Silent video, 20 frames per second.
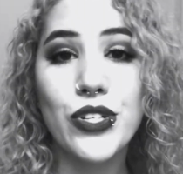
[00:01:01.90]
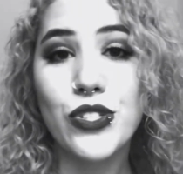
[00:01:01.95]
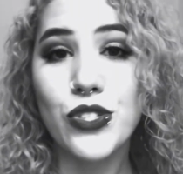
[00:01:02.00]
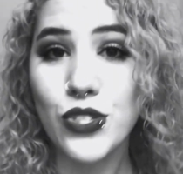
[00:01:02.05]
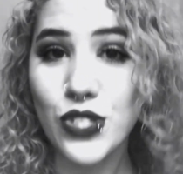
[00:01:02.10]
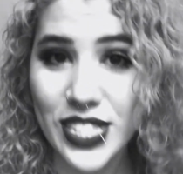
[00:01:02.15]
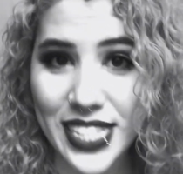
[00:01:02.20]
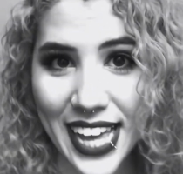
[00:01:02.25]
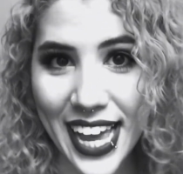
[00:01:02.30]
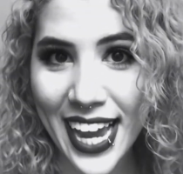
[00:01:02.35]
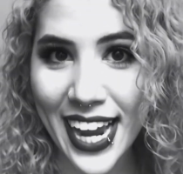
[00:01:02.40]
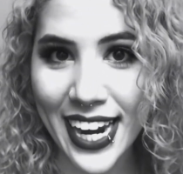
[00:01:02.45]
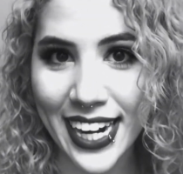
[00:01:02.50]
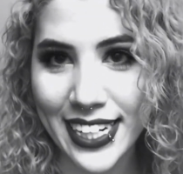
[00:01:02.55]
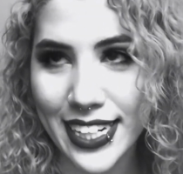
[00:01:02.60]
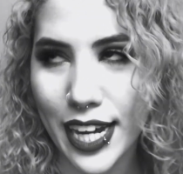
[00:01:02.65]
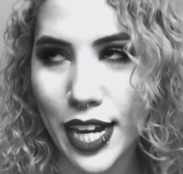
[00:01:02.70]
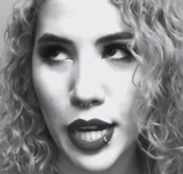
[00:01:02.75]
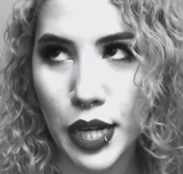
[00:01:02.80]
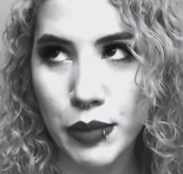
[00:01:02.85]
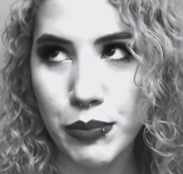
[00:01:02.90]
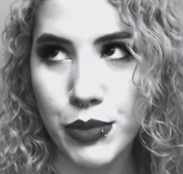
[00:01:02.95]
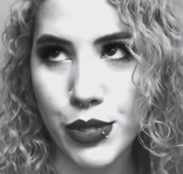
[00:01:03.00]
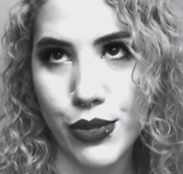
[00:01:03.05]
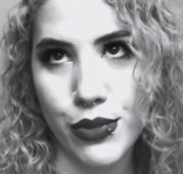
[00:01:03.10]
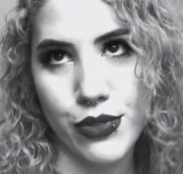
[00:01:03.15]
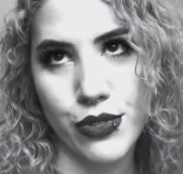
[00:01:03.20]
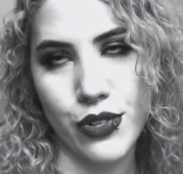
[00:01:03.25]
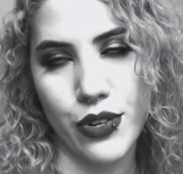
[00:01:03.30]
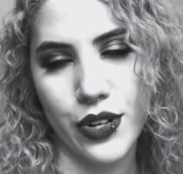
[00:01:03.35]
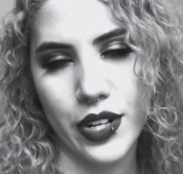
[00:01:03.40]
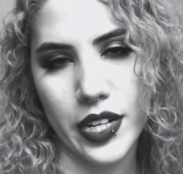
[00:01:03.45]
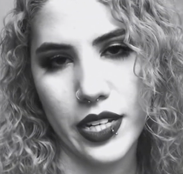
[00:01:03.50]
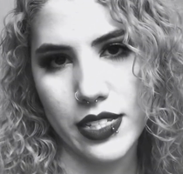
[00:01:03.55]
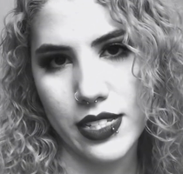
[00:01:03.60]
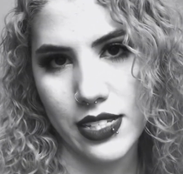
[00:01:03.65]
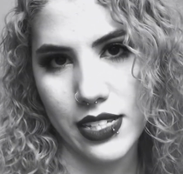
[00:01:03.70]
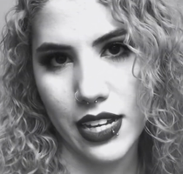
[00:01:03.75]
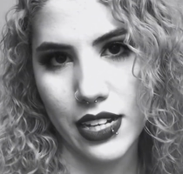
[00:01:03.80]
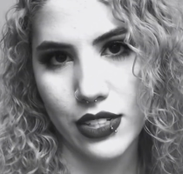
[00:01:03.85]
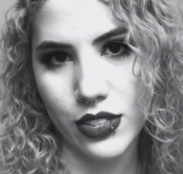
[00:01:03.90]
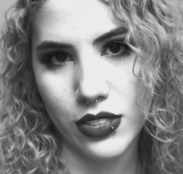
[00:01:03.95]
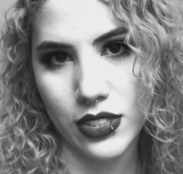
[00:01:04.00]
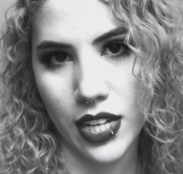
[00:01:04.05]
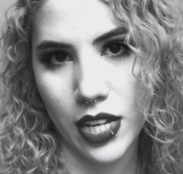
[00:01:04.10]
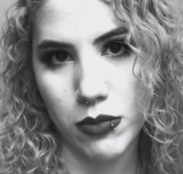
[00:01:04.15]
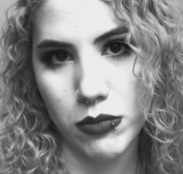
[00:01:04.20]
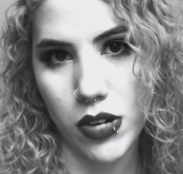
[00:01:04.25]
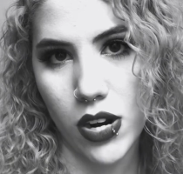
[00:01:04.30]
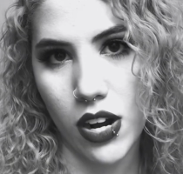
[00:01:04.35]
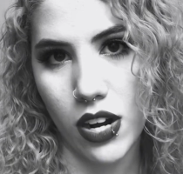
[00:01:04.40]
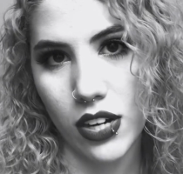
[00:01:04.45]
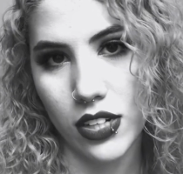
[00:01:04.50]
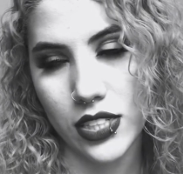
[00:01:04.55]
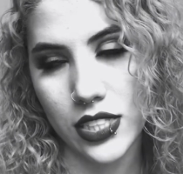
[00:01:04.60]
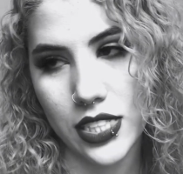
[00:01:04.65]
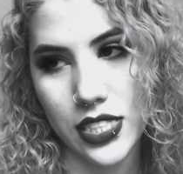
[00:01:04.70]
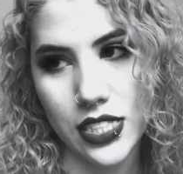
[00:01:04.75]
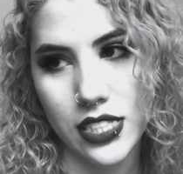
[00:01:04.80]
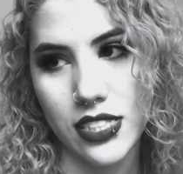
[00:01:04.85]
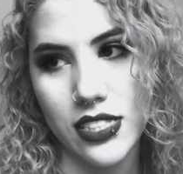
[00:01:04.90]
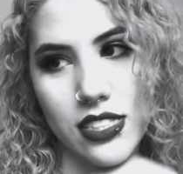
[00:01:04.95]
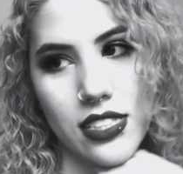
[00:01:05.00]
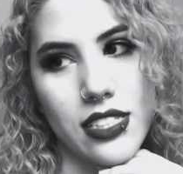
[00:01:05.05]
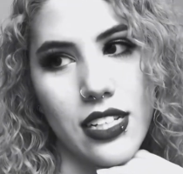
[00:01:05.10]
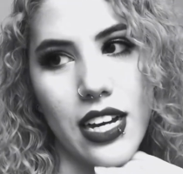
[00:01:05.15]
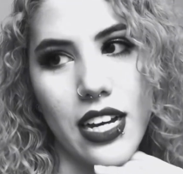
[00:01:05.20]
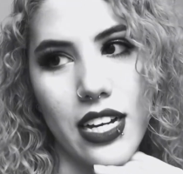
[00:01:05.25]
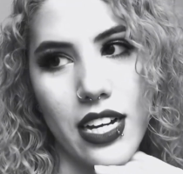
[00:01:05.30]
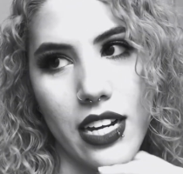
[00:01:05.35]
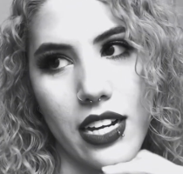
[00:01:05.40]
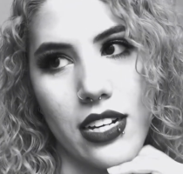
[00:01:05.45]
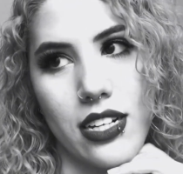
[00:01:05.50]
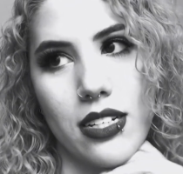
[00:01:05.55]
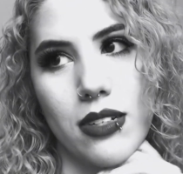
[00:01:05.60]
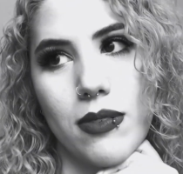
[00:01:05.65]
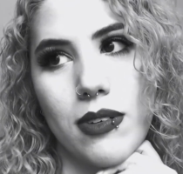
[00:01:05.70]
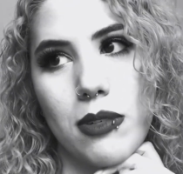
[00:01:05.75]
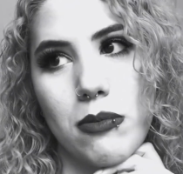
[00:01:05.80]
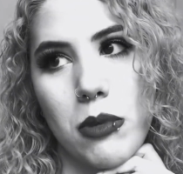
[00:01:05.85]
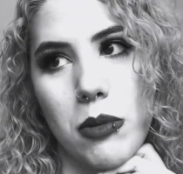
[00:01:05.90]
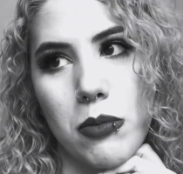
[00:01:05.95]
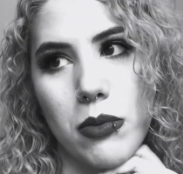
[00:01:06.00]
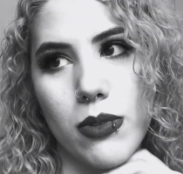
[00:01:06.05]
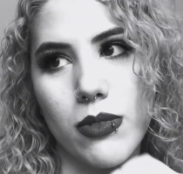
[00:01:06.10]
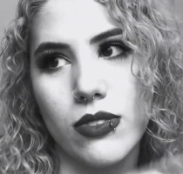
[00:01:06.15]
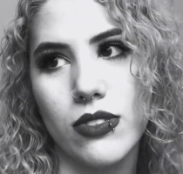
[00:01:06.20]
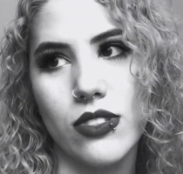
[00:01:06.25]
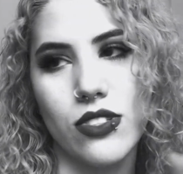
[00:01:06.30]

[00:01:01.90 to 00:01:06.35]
Suzanne, I'm so sorry I said your name wrong because I hate it when people